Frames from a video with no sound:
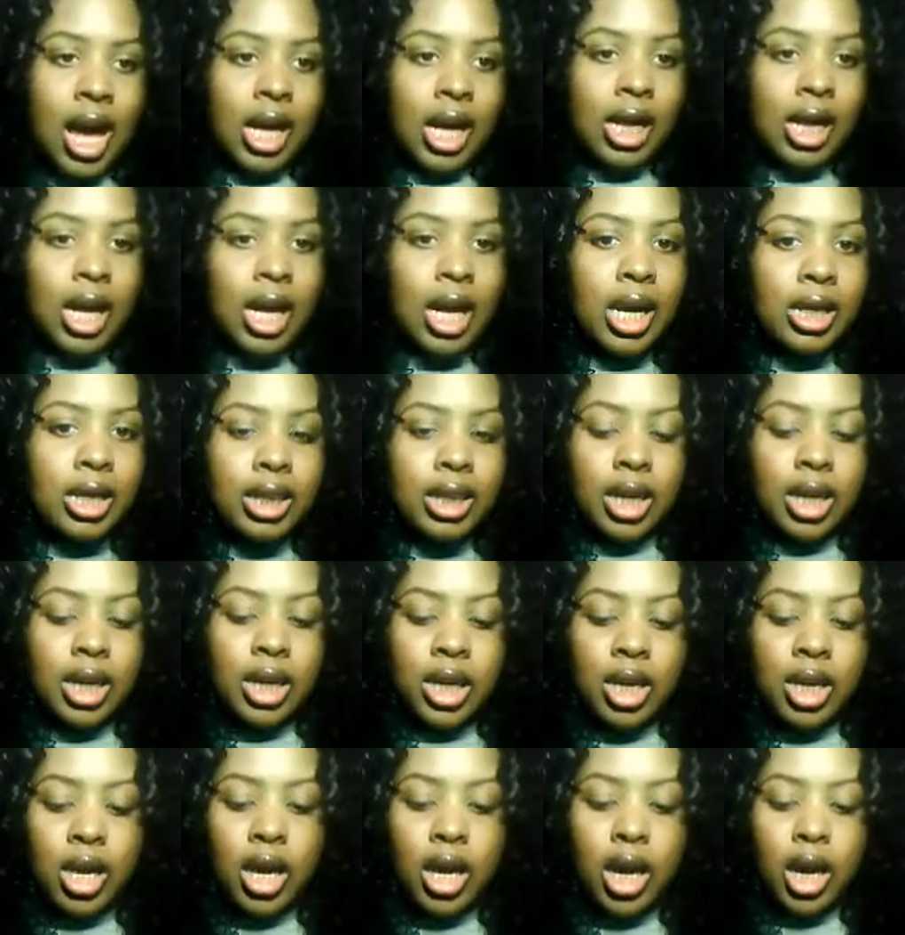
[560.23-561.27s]
Clients like,
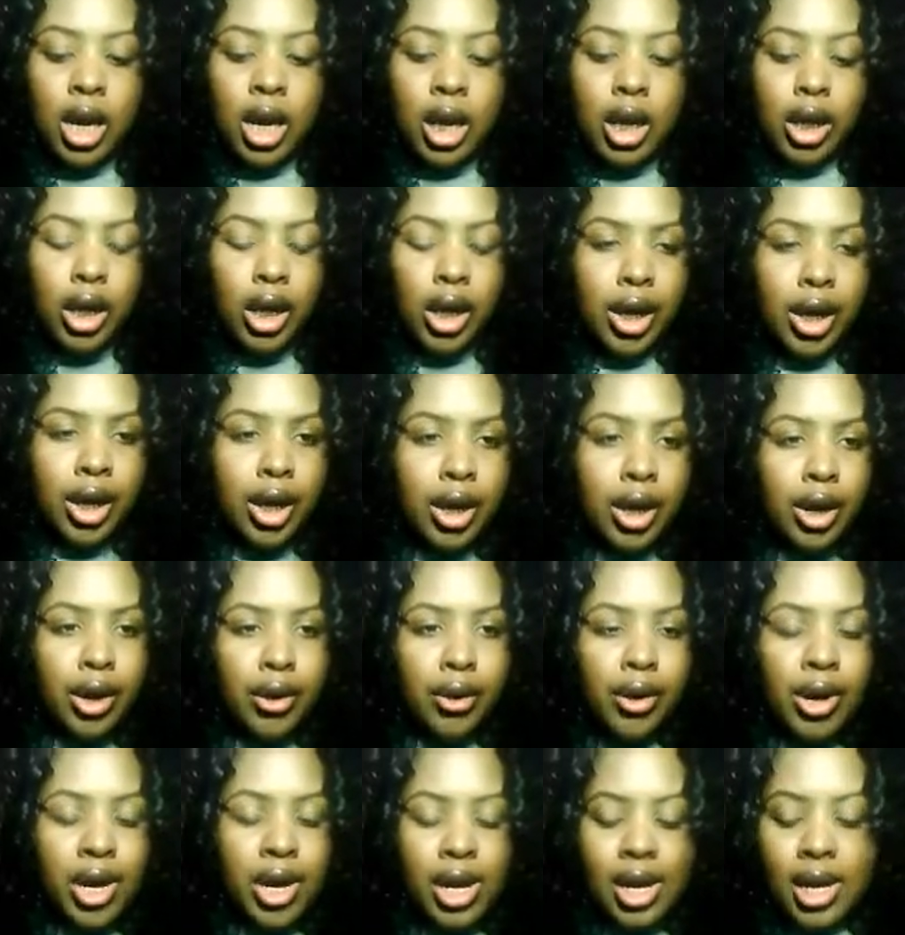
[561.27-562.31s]
yeah,
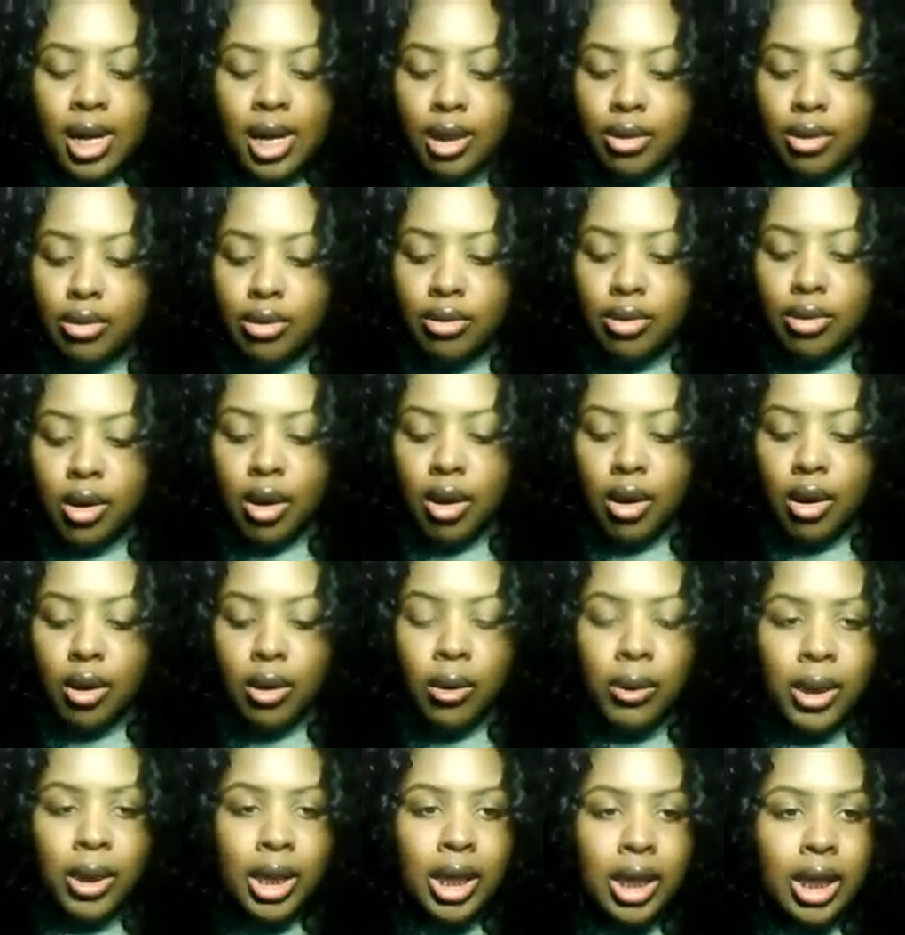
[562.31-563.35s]
girl, and
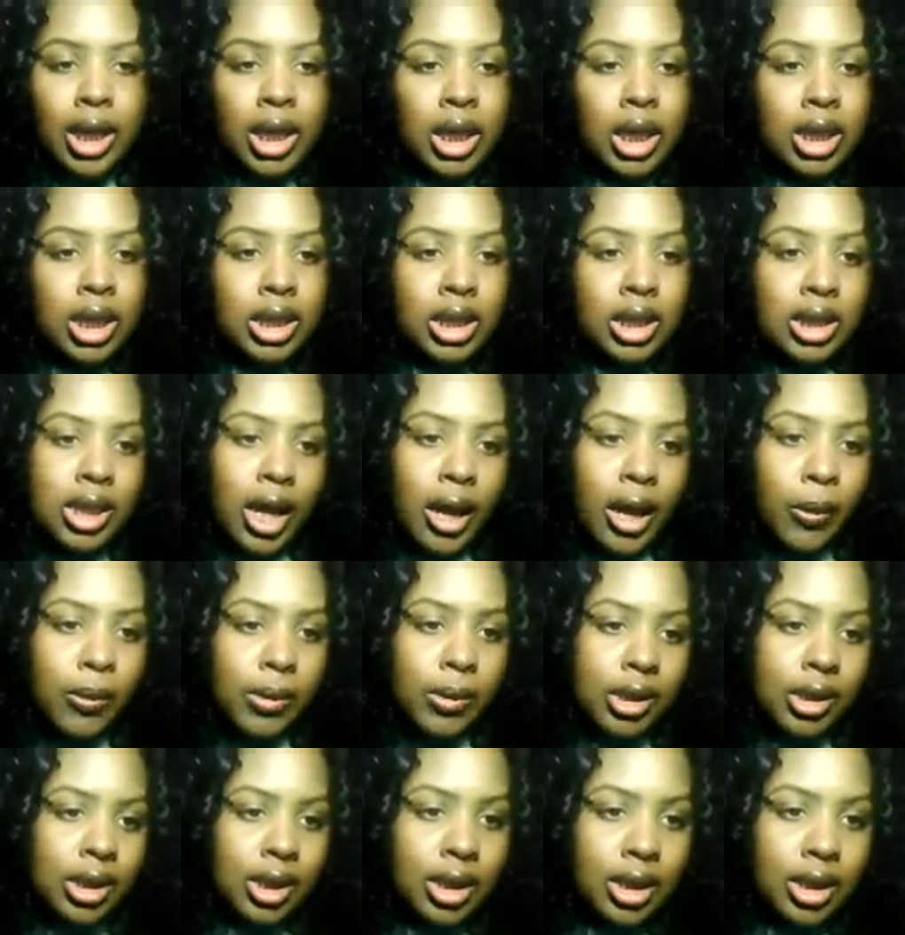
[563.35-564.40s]
he done slept
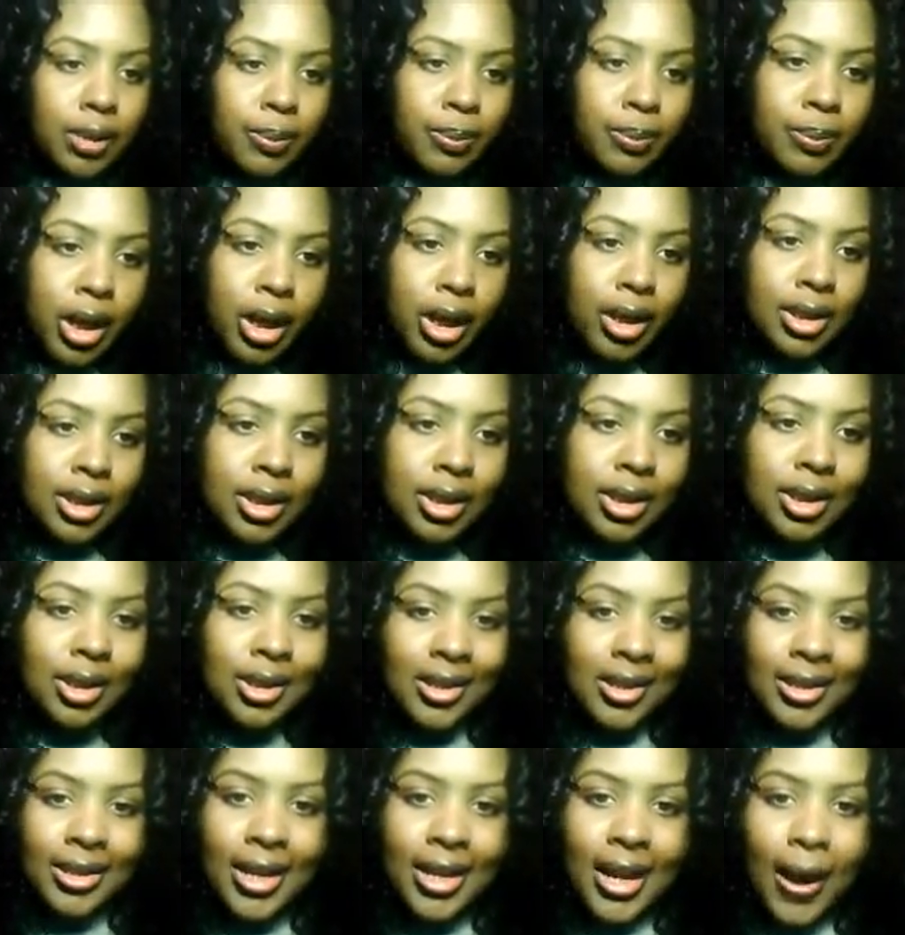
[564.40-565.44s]
with this person
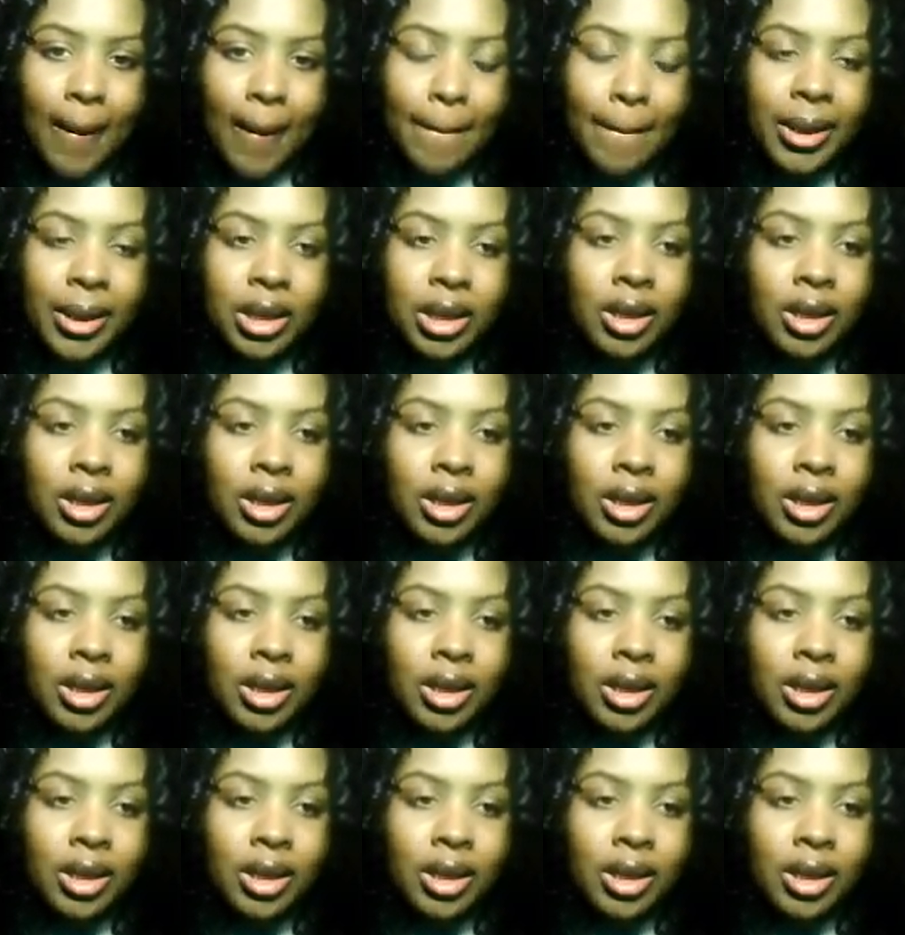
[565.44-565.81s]
and that.